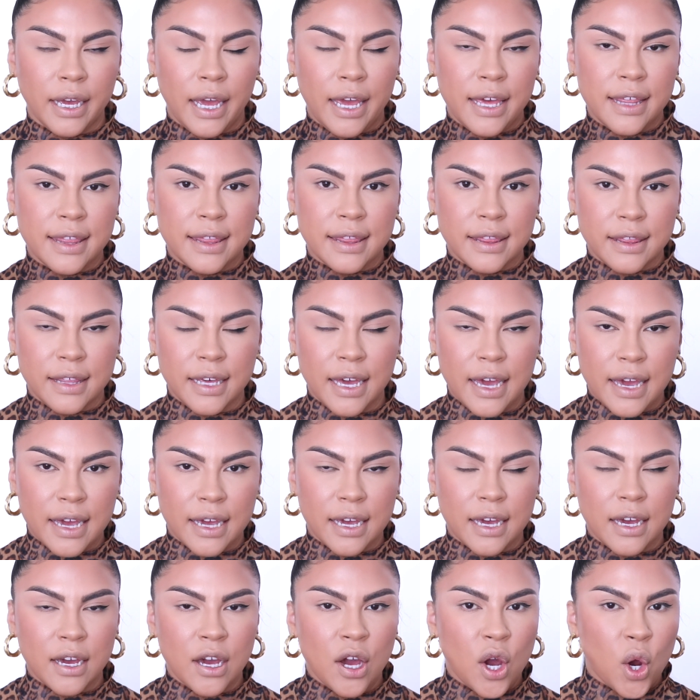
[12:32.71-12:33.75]
a
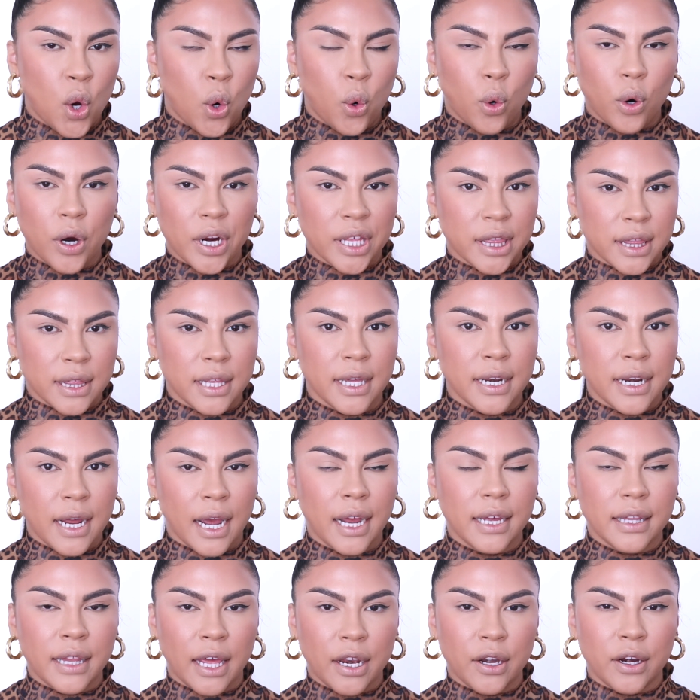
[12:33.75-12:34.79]
thick or thin
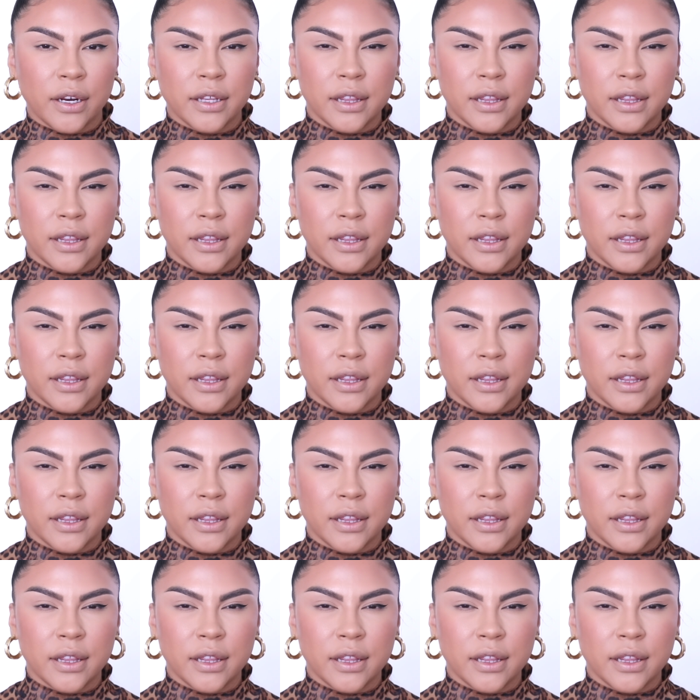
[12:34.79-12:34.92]
eyeliner.